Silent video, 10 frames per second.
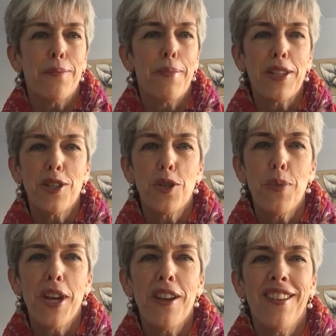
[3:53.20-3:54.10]
message
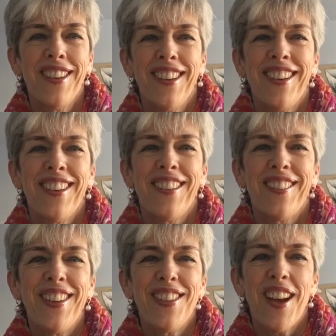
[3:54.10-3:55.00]
me, reach